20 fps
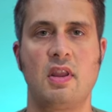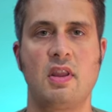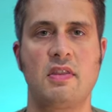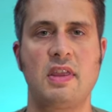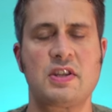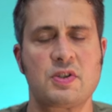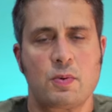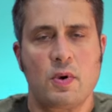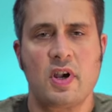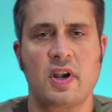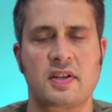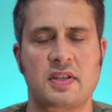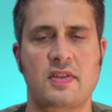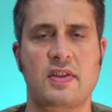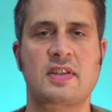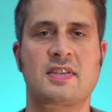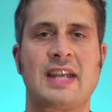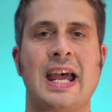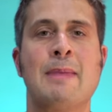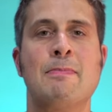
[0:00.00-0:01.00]
this works at
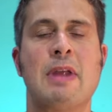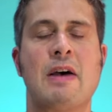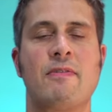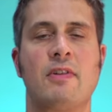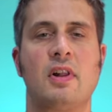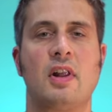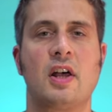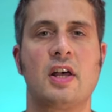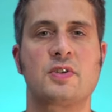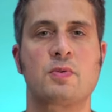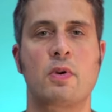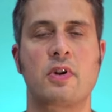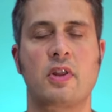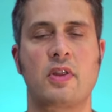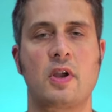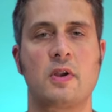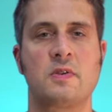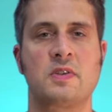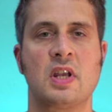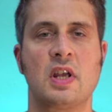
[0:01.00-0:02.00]
the same level as one of
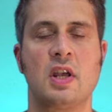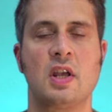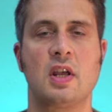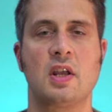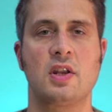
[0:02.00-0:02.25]
those